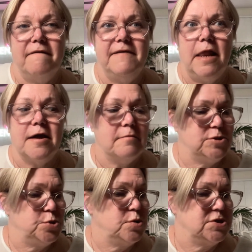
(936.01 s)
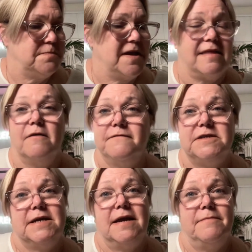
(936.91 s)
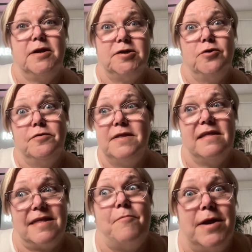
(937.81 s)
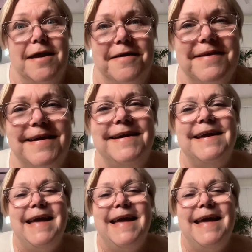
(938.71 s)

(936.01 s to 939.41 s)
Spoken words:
I feel like I'm talking to myself today, but I know there's someone out there.